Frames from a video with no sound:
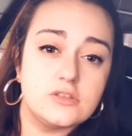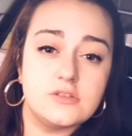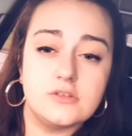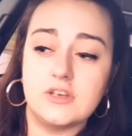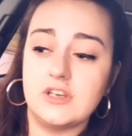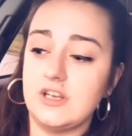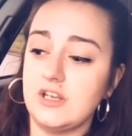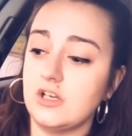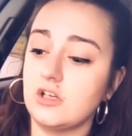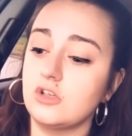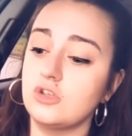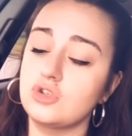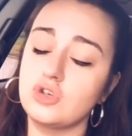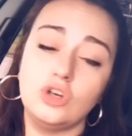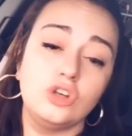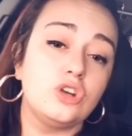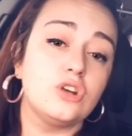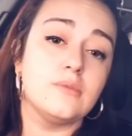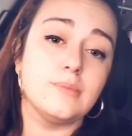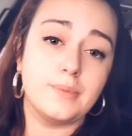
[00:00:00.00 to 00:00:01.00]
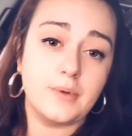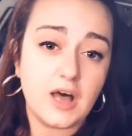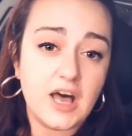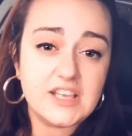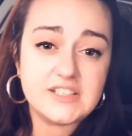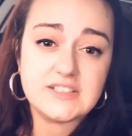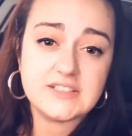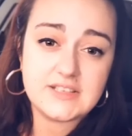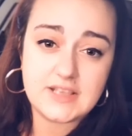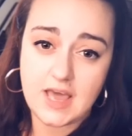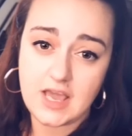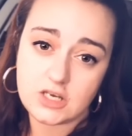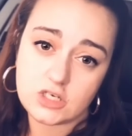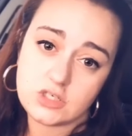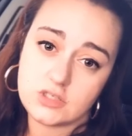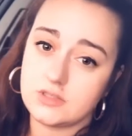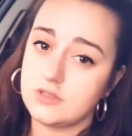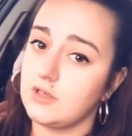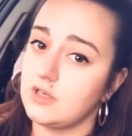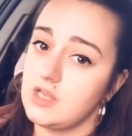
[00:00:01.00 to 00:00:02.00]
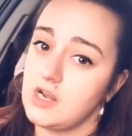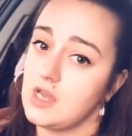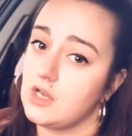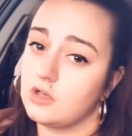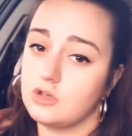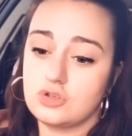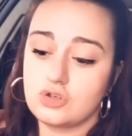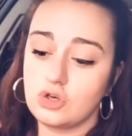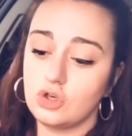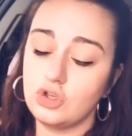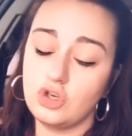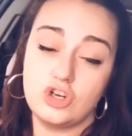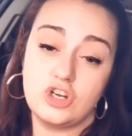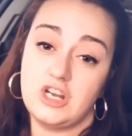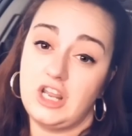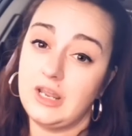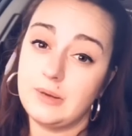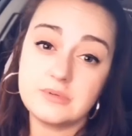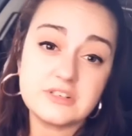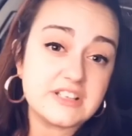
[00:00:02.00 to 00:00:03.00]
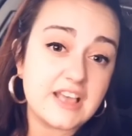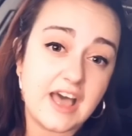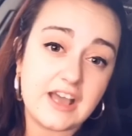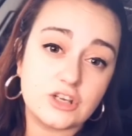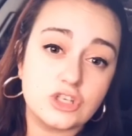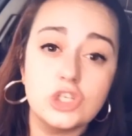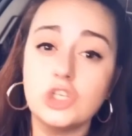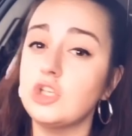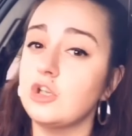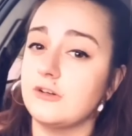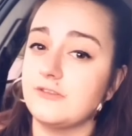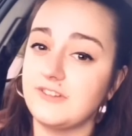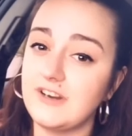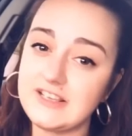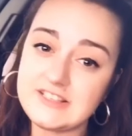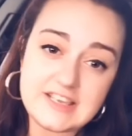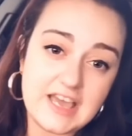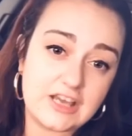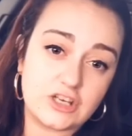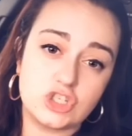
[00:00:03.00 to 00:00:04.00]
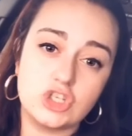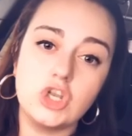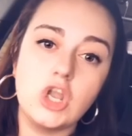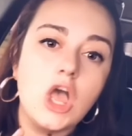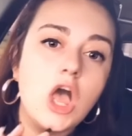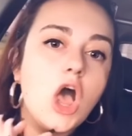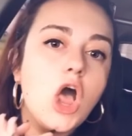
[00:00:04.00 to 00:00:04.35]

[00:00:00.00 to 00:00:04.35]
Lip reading: You cannot control your boss's actions. You cannot control your neighbor's action, your friend's action.